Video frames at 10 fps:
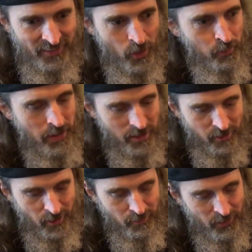no page
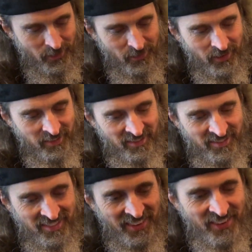numbers, but,
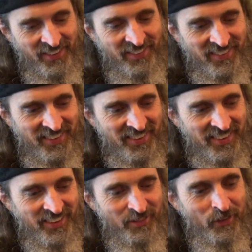you know,
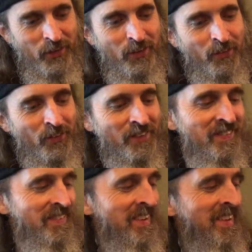it's pretty cool.
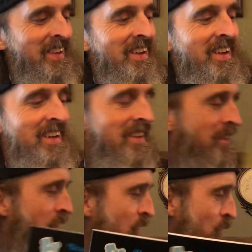And
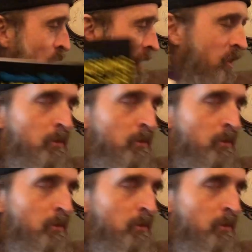we actually